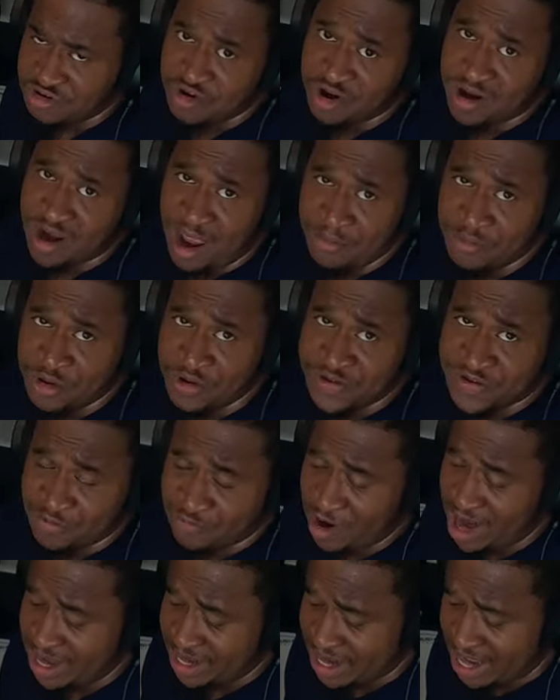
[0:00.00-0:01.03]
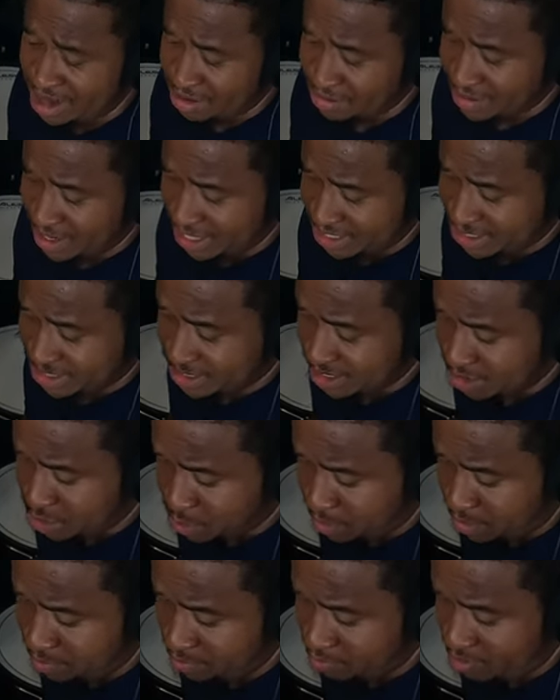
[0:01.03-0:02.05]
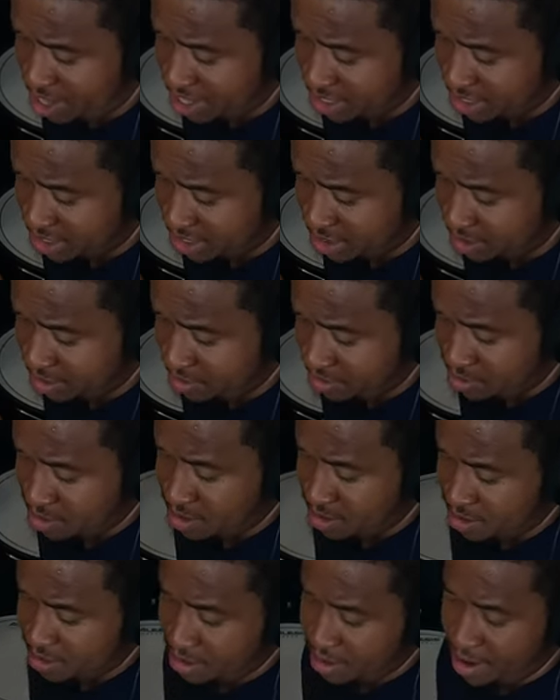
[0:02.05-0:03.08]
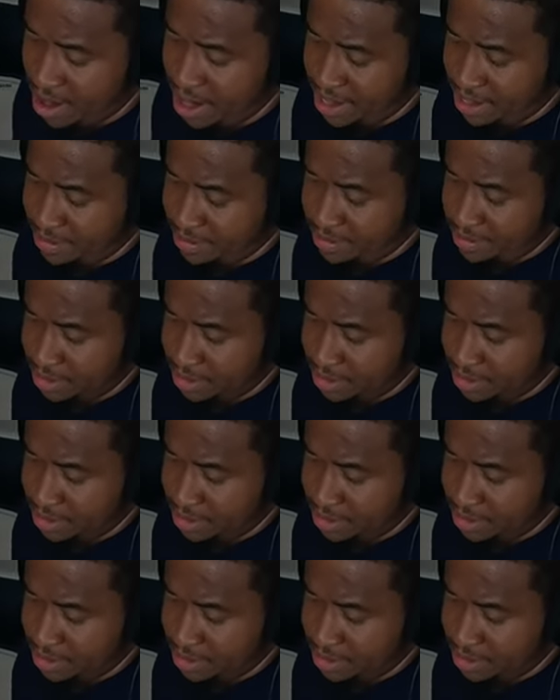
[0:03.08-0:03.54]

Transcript: drum I'm using right now, that's this one right here. All right.